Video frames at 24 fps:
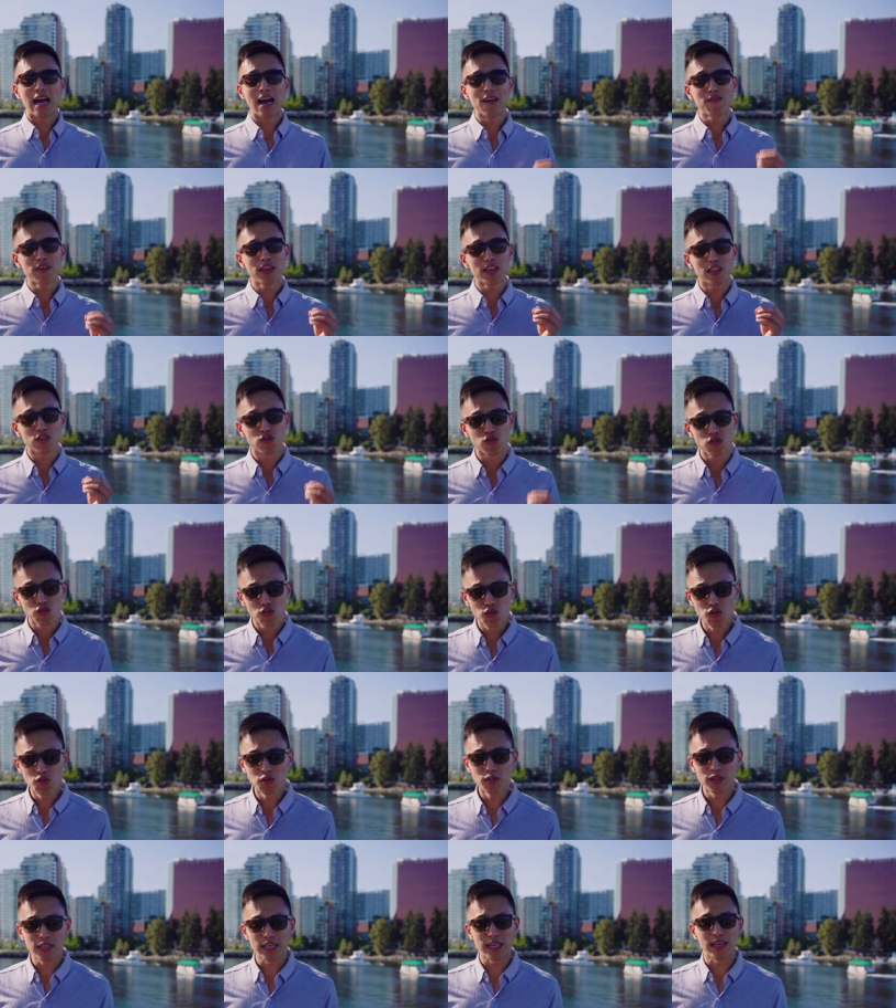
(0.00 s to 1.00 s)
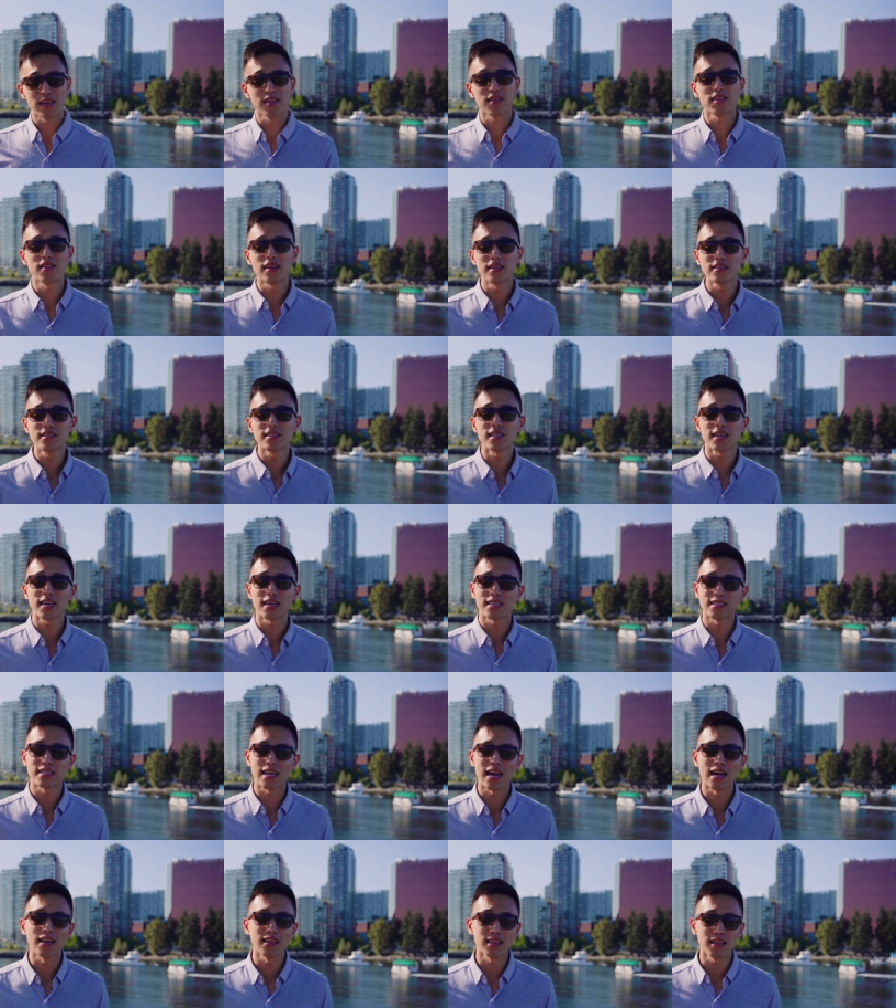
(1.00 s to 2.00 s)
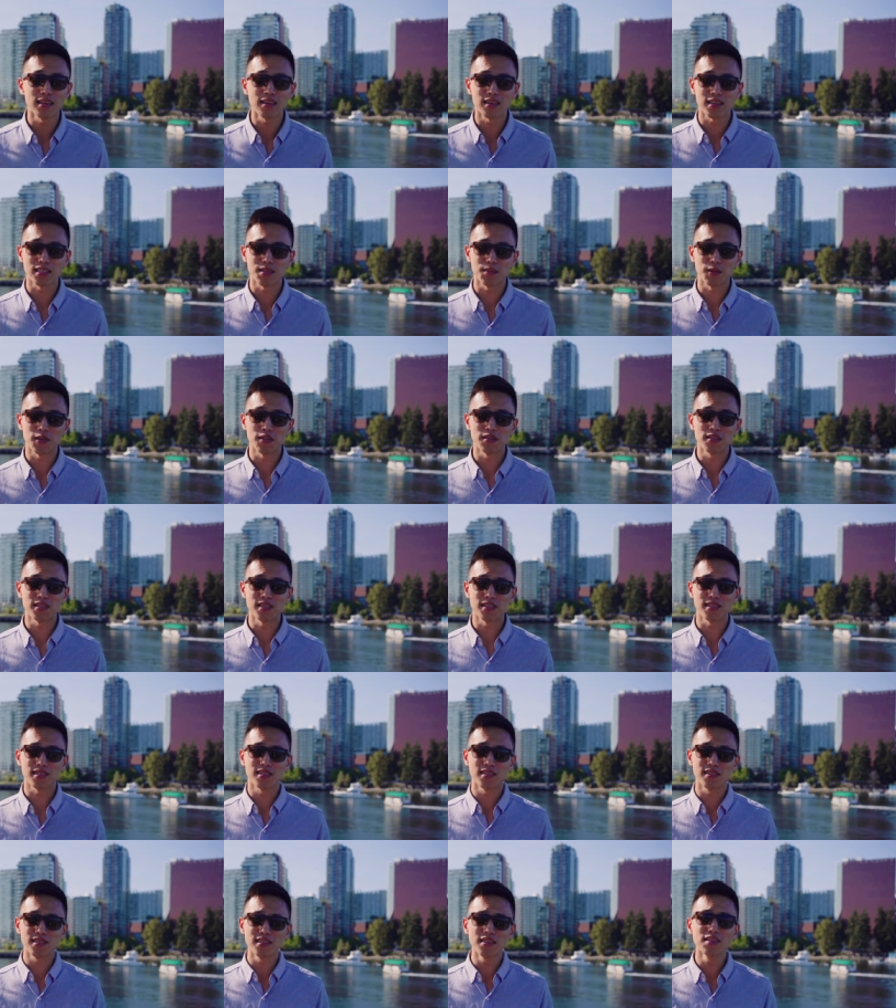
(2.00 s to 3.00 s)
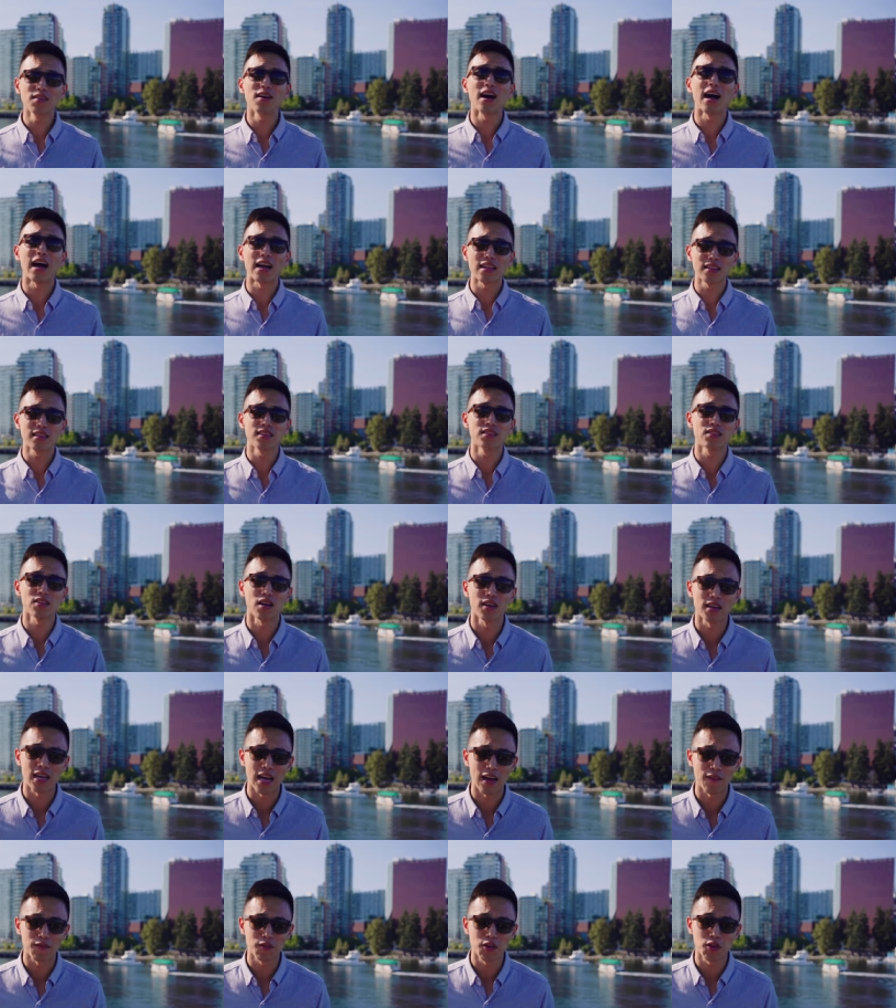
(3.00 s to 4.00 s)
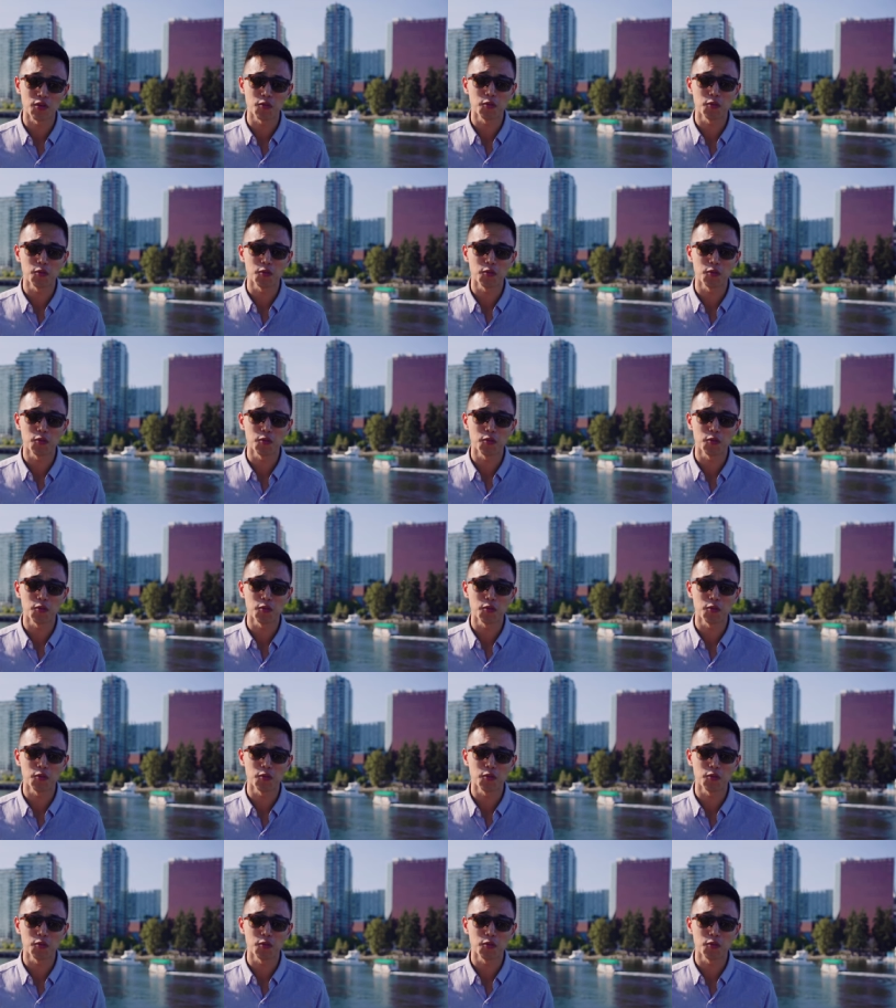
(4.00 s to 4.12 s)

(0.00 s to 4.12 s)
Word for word: having a truly authentic Italian experience is still highly sought after